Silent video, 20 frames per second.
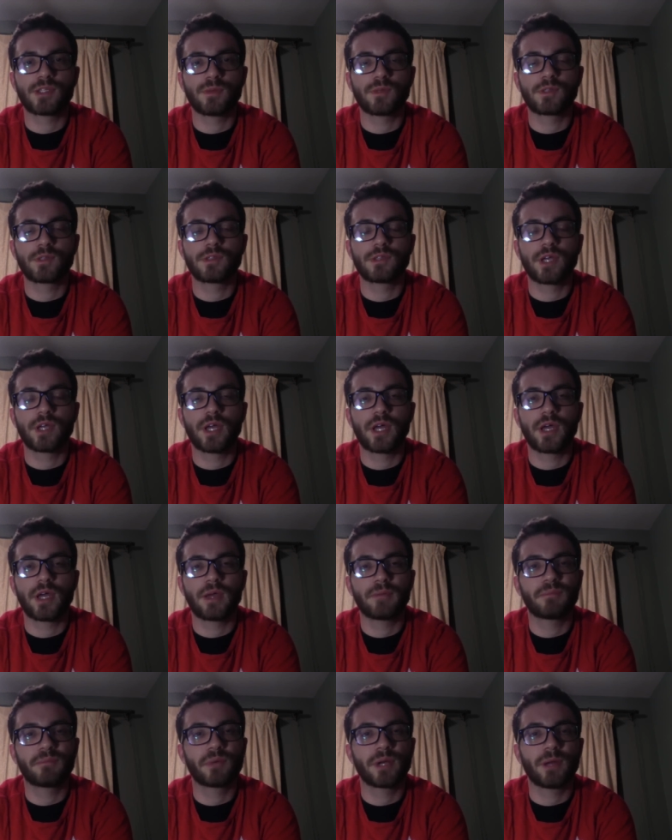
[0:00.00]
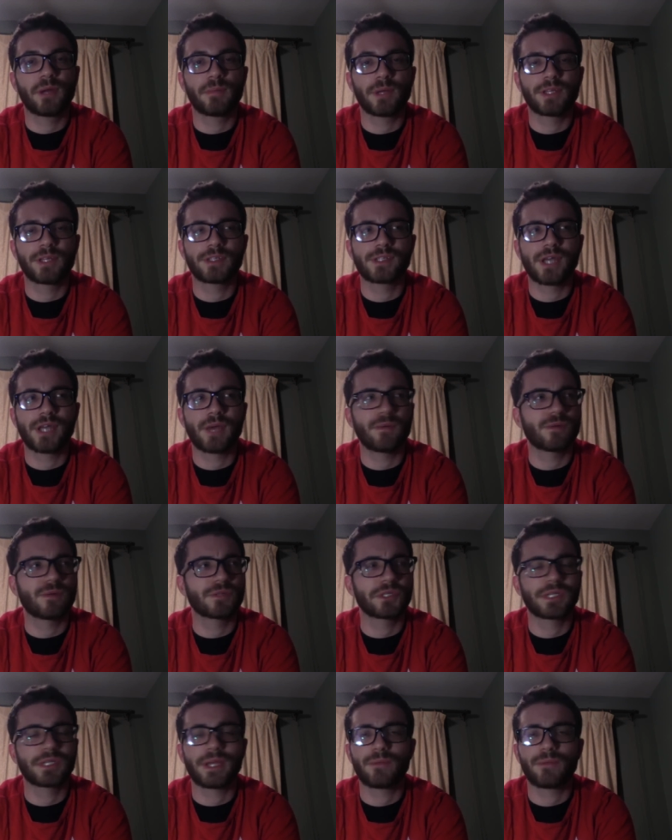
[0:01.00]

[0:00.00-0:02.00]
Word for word: was uh, put out by this guy. What was his name?